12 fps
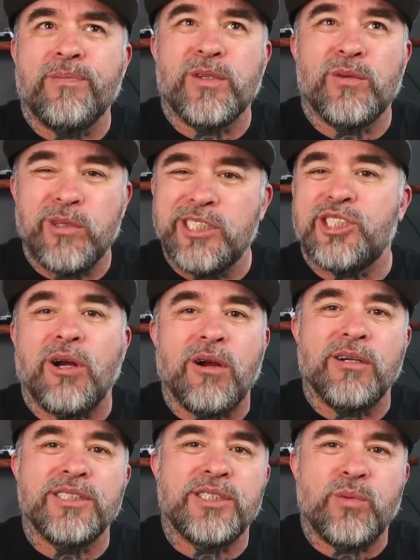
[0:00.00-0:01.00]
was
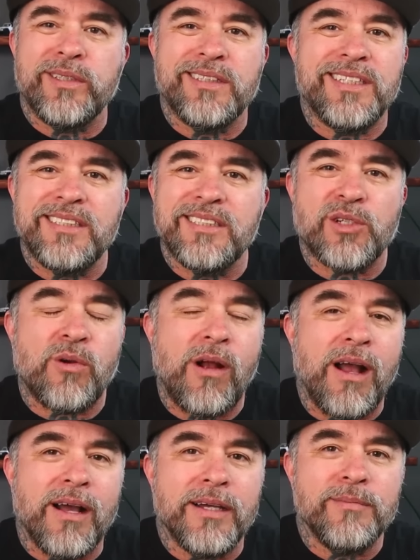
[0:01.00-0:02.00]
charged with these
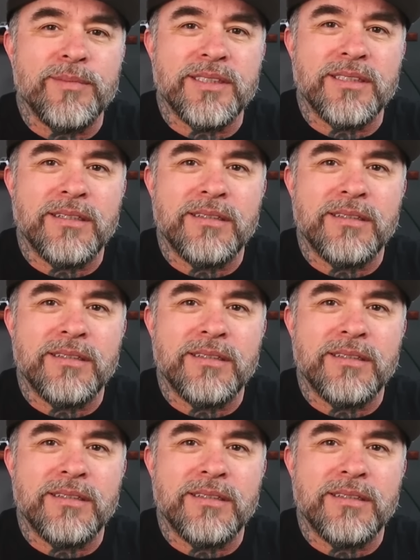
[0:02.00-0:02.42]
crimes.